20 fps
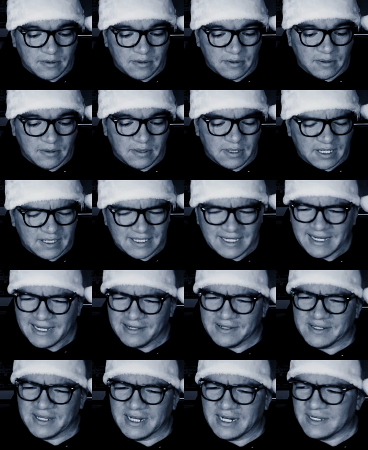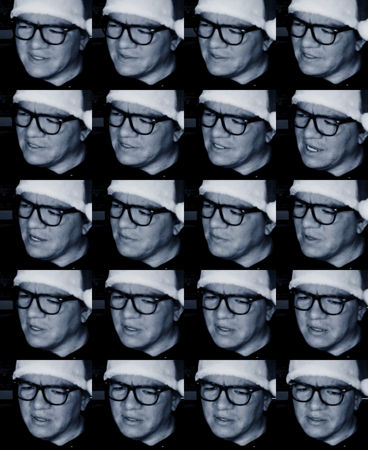is that how you say his name?
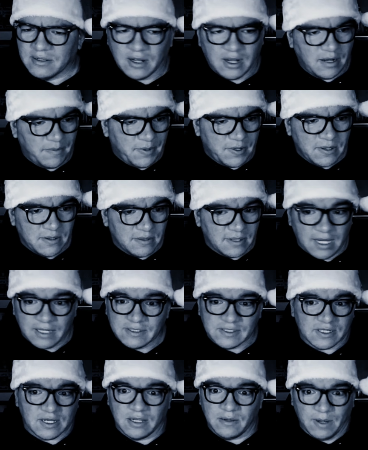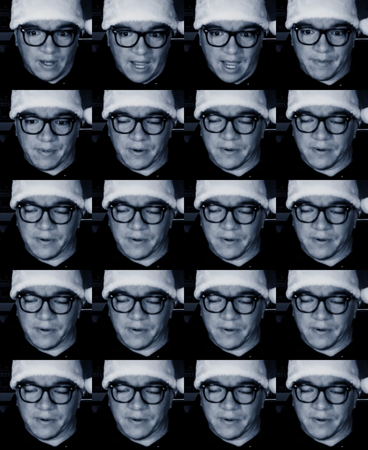Hopper? I'll just call him Hopper.